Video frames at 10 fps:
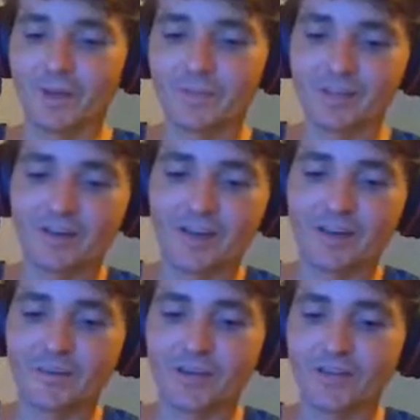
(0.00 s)
I'm
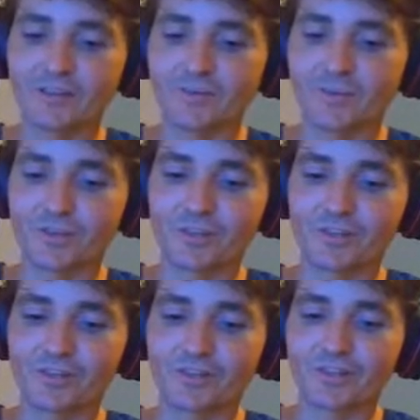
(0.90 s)
excited about this one
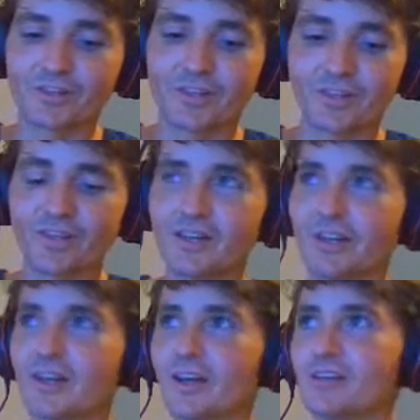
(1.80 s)
because
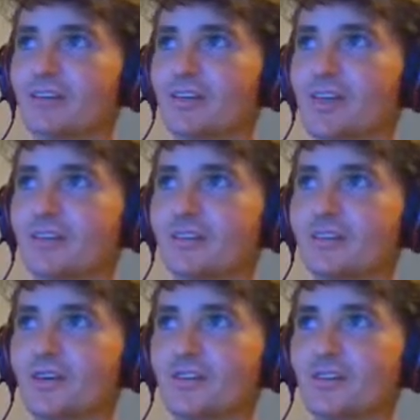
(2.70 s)
I actually got to
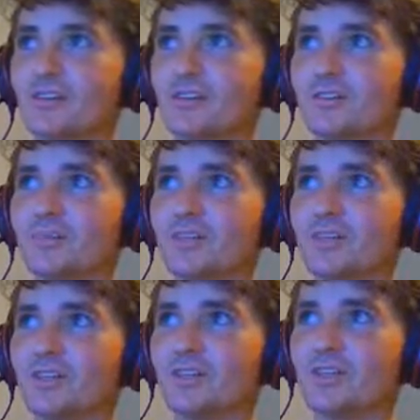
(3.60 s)
touch it a little bit
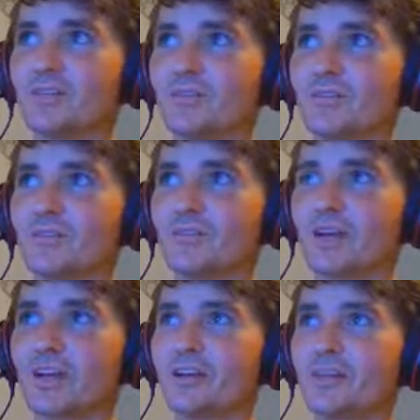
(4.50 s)
today with the
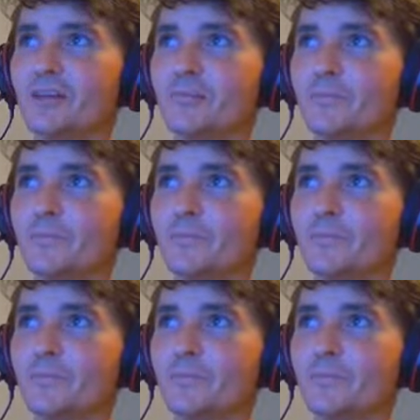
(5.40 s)
grinder.